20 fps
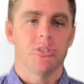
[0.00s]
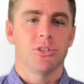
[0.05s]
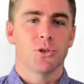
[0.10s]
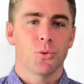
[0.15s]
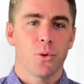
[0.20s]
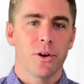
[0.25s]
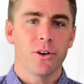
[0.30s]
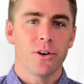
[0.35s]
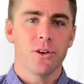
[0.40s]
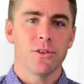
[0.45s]

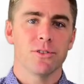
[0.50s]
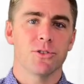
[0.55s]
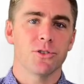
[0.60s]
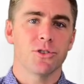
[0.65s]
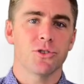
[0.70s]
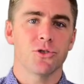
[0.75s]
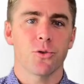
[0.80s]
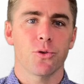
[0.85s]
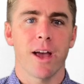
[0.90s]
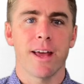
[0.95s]
Twitter
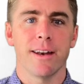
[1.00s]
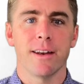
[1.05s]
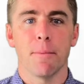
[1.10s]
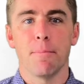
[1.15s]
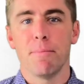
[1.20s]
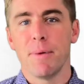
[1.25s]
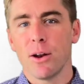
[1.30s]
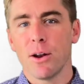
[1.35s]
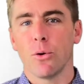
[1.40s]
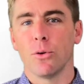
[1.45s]
users trend a
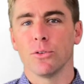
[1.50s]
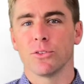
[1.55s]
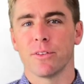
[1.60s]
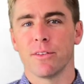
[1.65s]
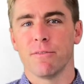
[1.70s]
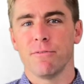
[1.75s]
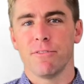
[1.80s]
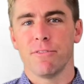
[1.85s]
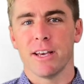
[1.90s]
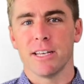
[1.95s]
bit older
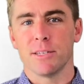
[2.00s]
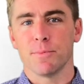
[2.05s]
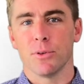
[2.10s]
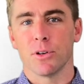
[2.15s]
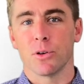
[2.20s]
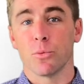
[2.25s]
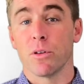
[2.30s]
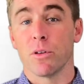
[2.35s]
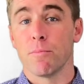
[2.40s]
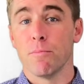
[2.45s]
than
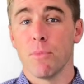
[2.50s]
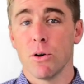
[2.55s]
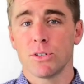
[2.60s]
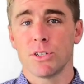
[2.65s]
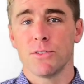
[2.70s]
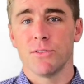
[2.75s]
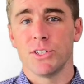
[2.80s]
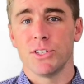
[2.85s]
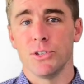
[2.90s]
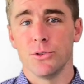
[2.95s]
Facebook, with
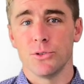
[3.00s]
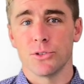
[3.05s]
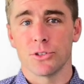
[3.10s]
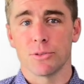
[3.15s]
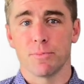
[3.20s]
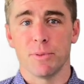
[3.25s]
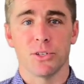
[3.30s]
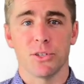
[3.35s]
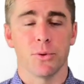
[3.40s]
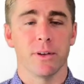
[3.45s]
most of its
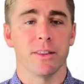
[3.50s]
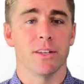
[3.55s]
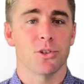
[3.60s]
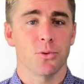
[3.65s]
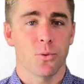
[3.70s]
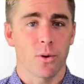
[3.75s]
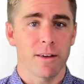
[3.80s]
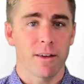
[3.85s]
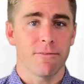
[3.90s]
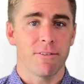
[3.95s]
users between the
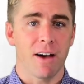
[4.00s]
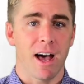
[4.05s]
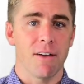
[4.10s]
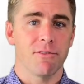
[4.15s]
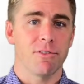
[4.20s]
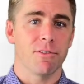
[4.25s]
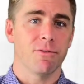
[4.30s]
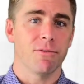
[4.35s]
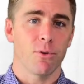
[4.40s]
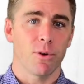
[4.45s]
25
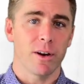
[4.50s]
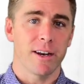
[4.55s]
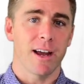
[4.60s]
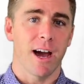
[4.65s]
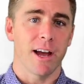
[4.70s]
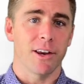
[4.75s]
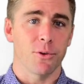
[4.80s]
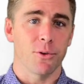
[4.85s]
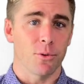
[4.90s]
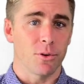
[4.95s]
to
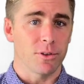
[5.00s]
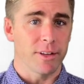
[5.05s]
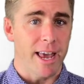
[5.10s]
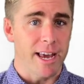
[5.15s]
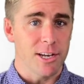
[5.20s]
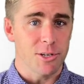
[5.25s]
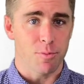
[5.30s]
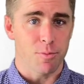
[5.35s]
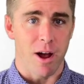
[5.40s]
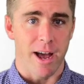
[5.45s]
49-year-old
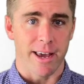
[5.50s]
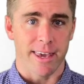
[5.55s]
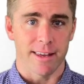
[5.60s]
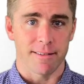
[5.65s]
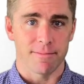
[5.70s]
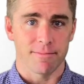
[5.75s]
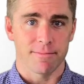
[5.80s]
age bracket.